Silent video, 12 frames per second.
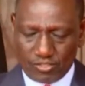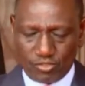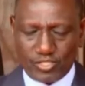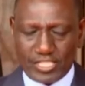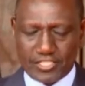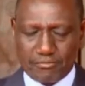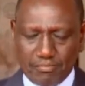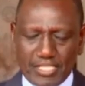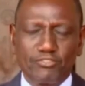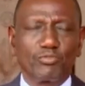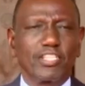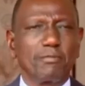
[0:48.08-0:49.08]
to
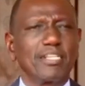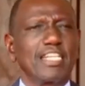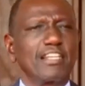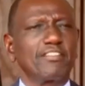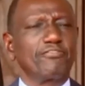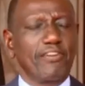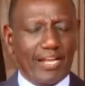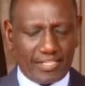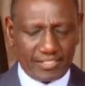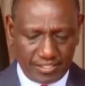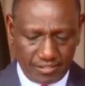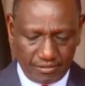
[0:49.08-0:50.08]
dismiss with immediate
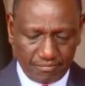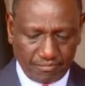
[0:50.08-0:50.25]
effect